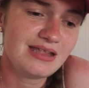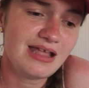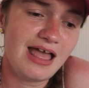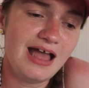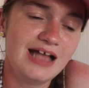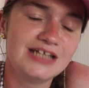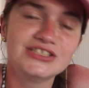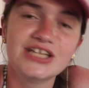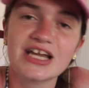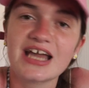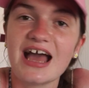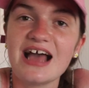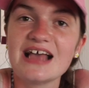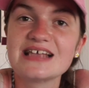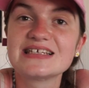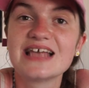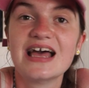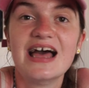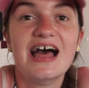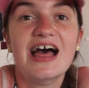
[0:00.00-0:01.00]
And yeah,
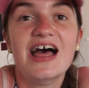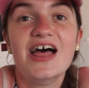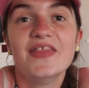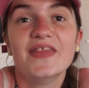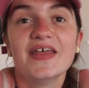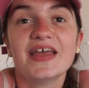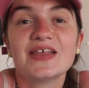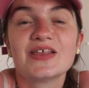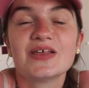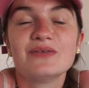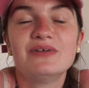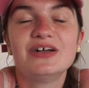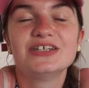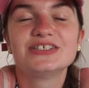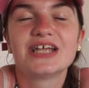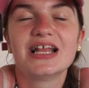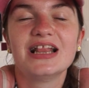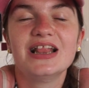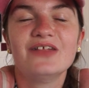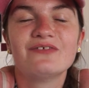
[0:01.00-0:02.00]
guys, thanks so much.
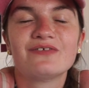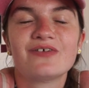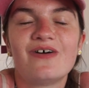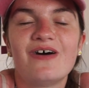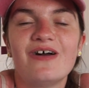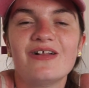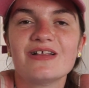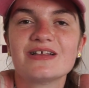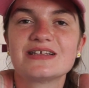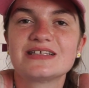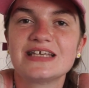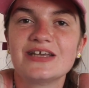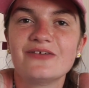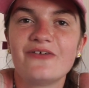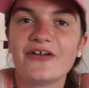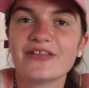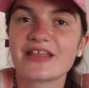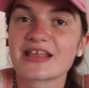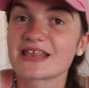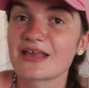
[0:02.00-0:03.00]
Love you all. See you
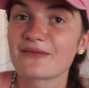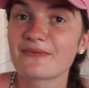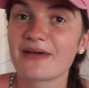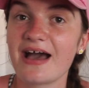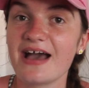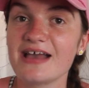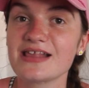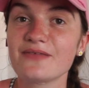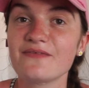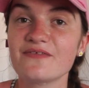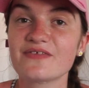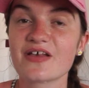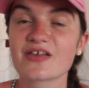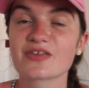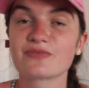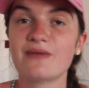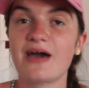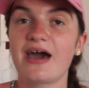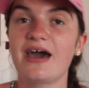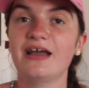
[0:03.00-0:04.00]
all next time, guys. Smooth
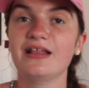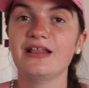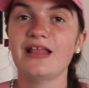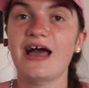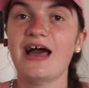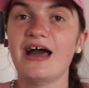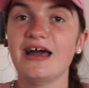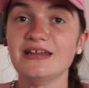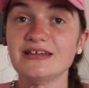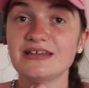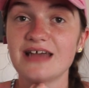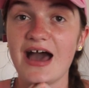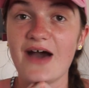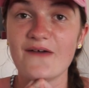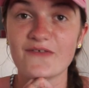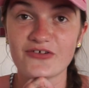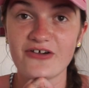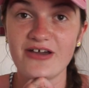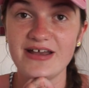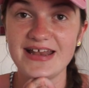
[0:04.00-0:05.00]
smile and have
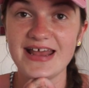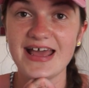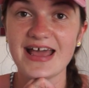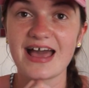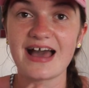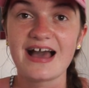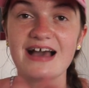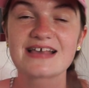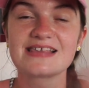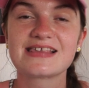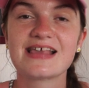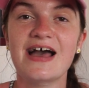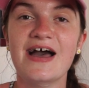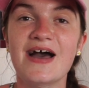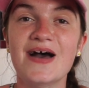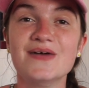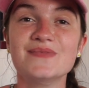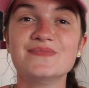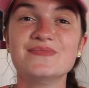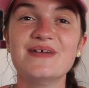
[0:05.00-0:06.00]
a great day, guys.
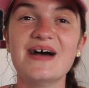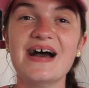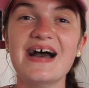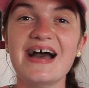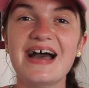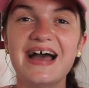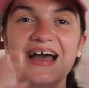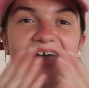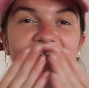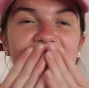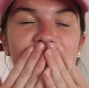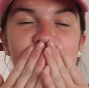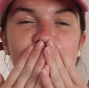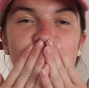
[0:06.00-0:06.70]
Bye.